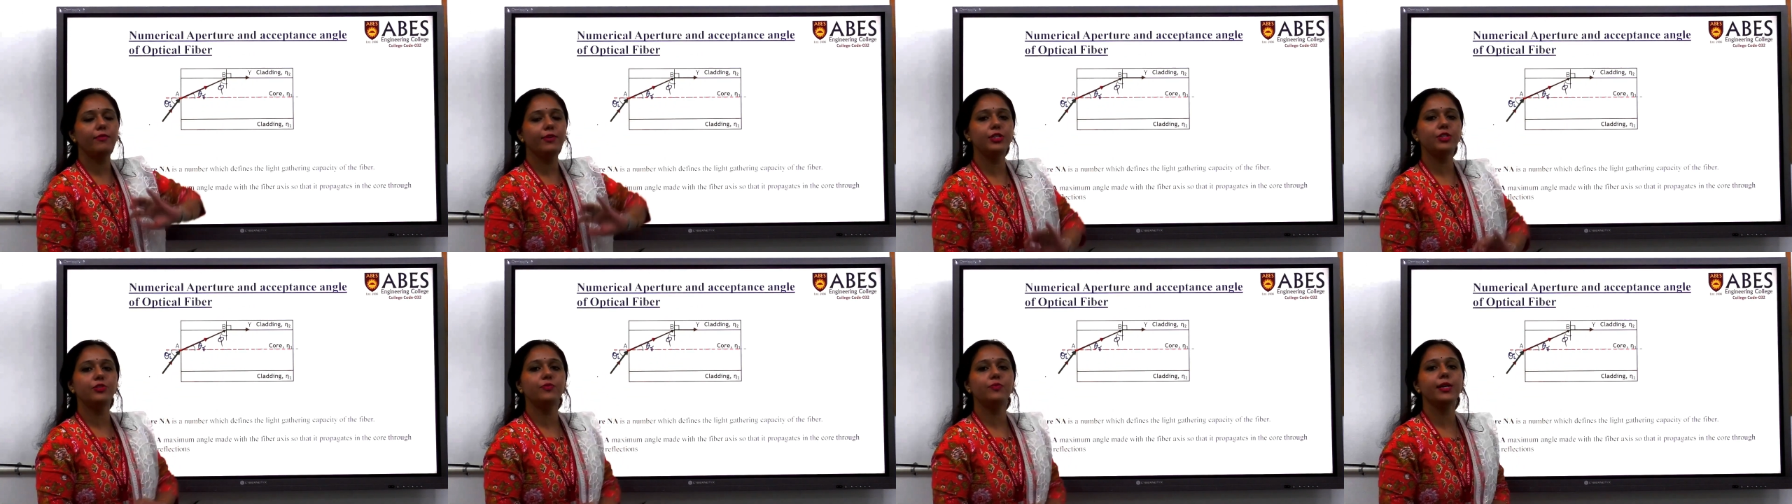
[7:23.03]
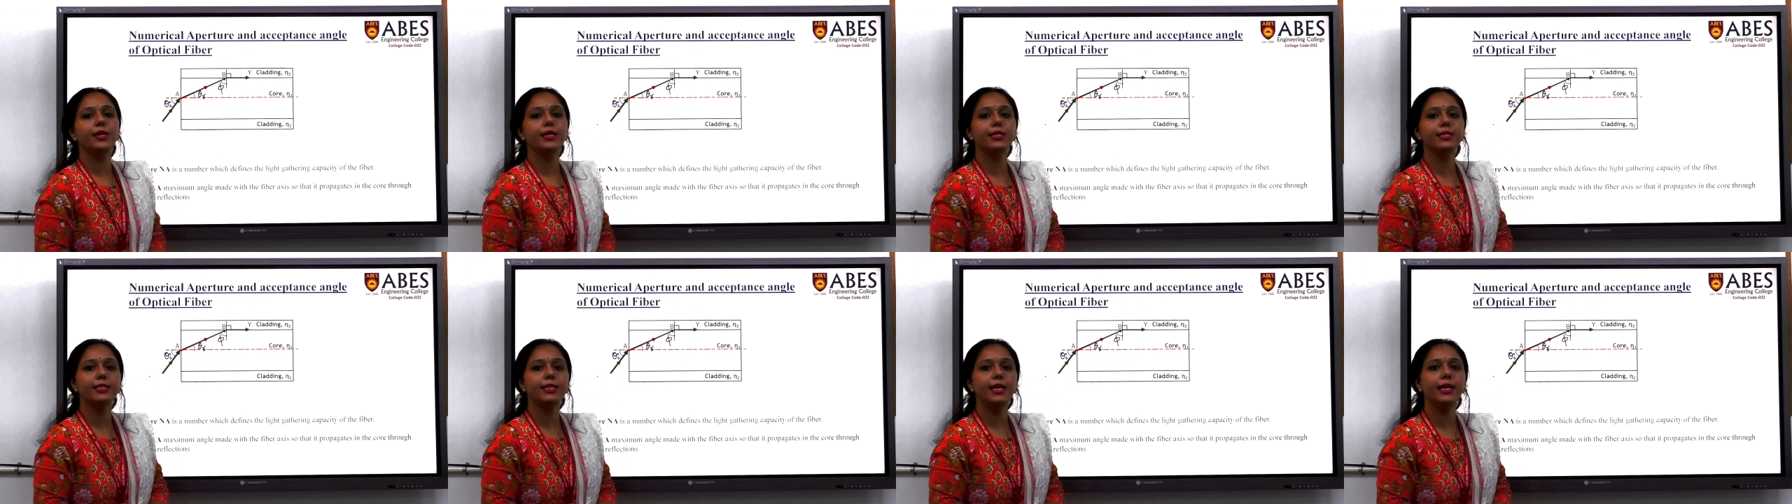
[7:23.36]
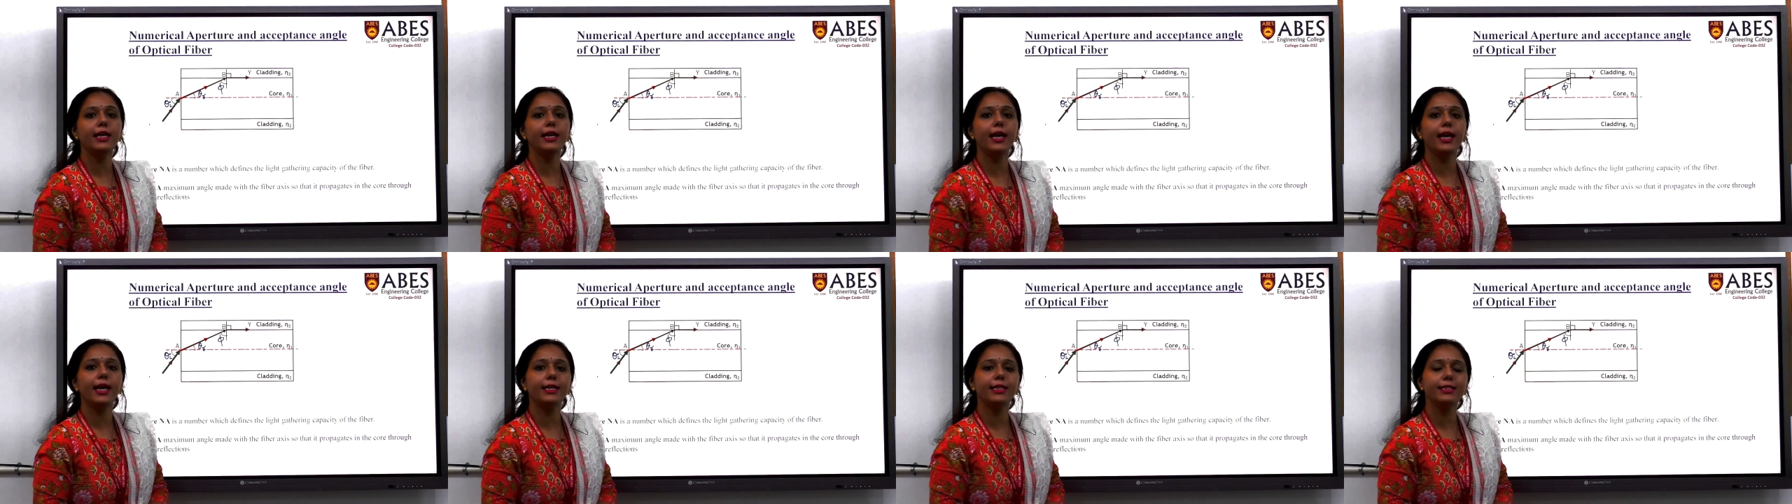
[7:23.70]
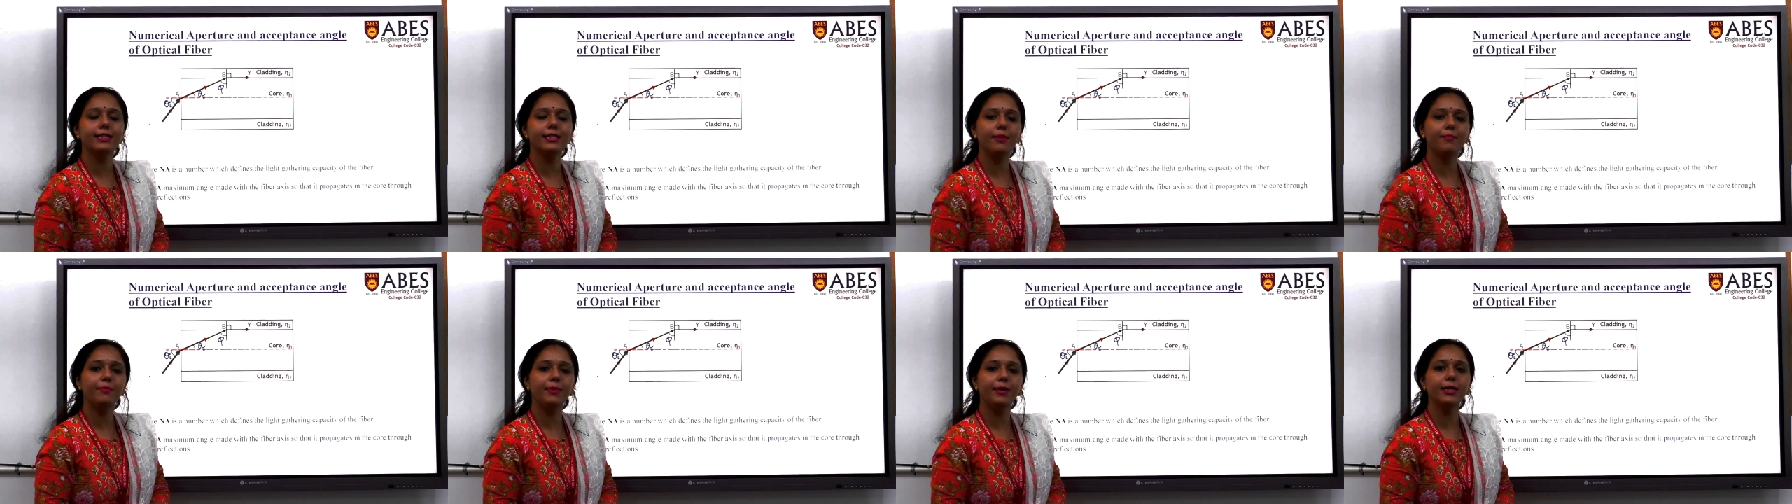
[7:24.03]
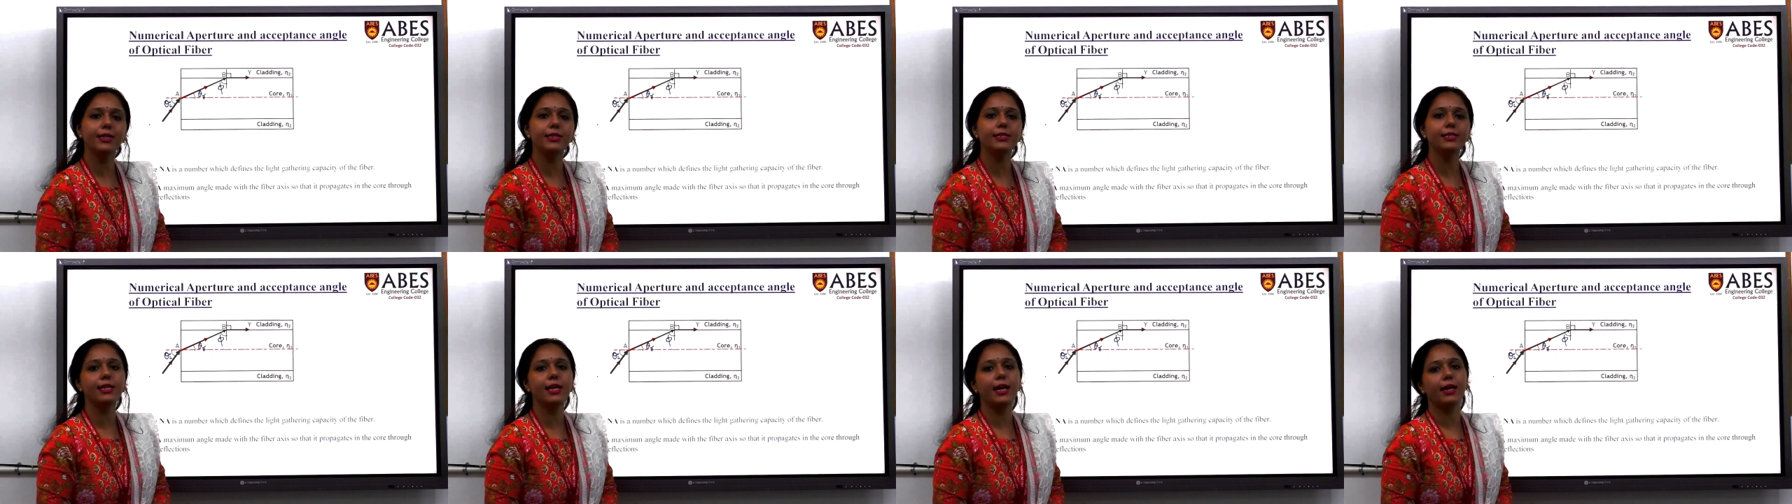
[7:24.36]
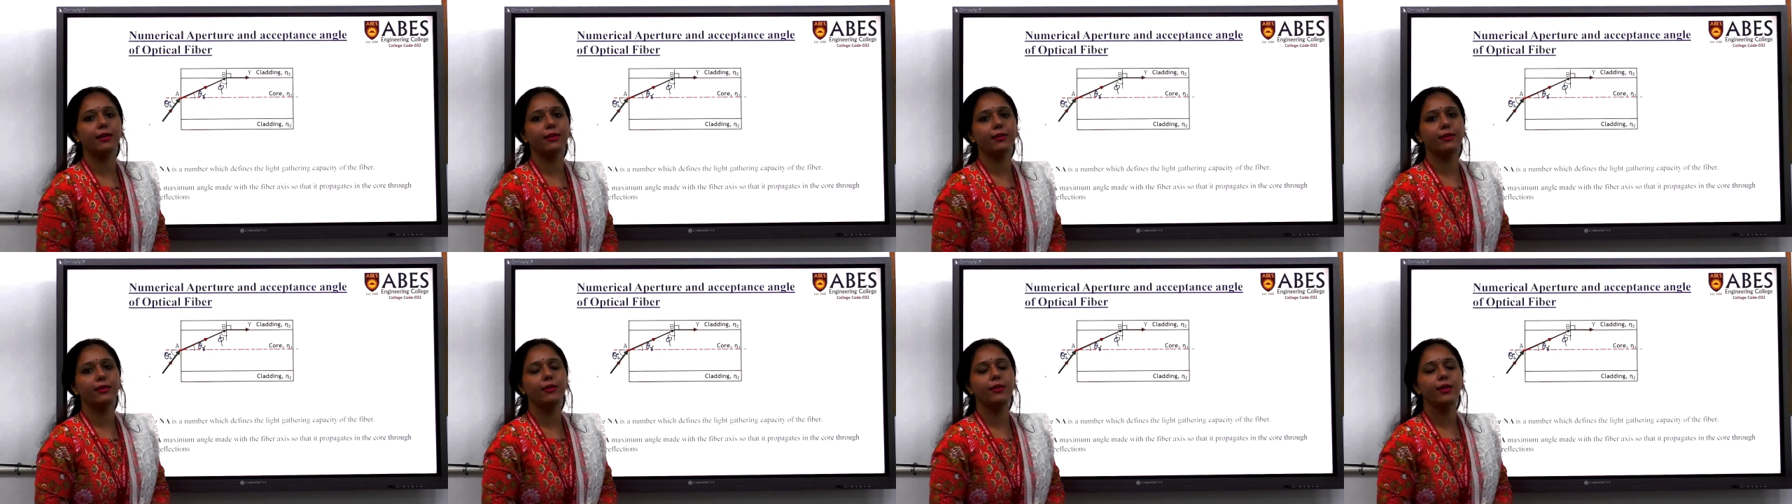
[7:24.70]
which we are saying acceptance
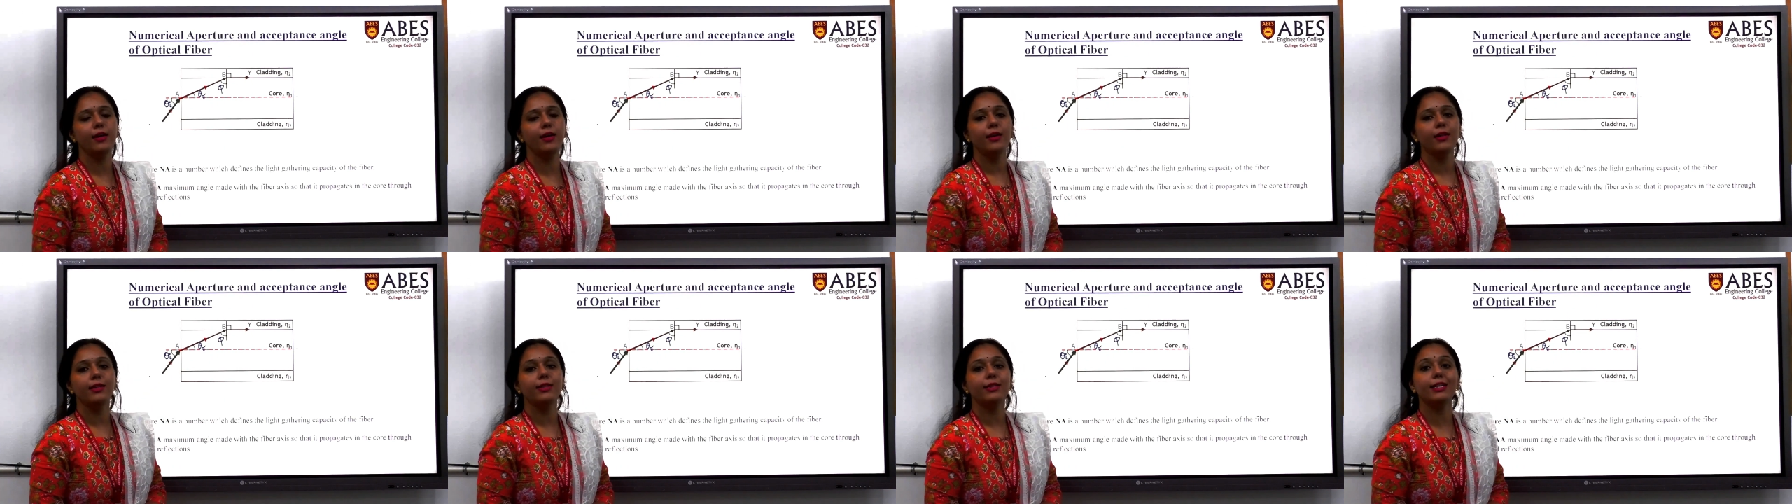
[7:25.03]
angle,